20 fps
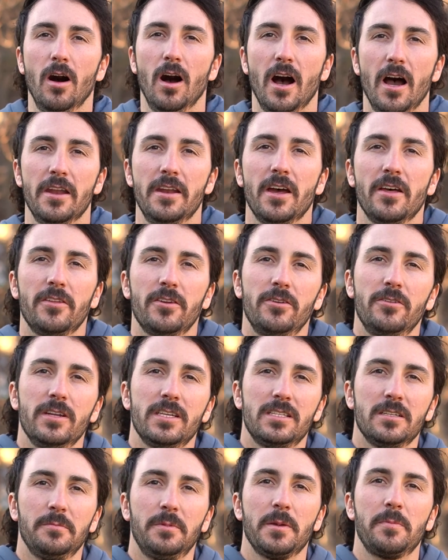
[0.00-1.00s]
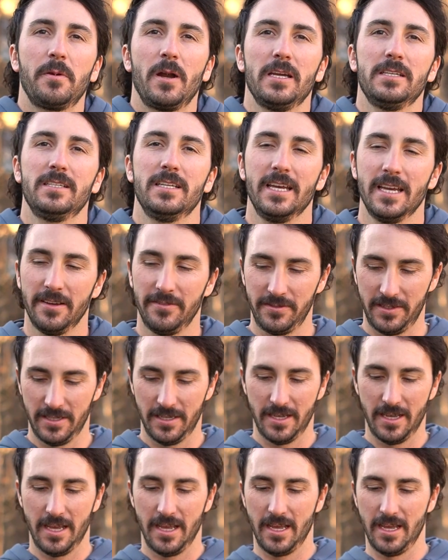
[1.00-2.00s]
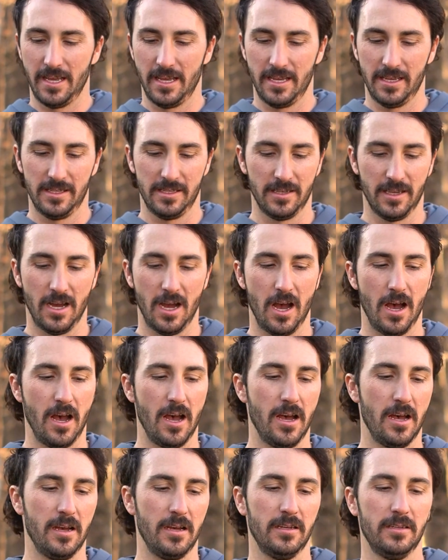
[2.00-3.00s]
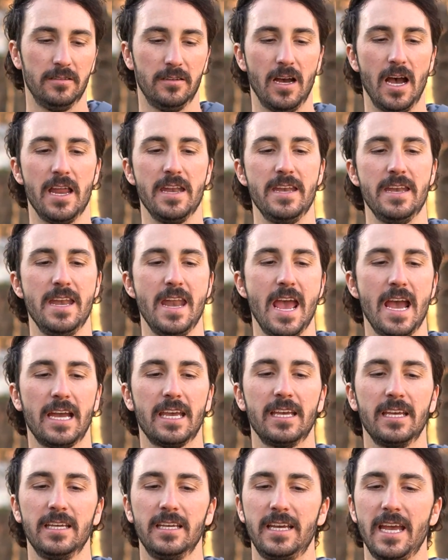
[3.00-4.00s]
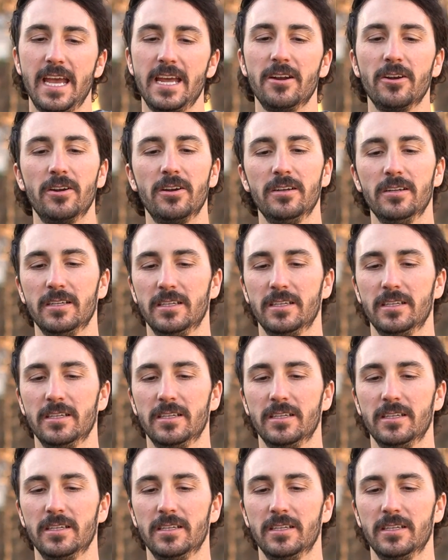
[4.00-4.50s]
Another reasonably priced gift is a neck gaiter,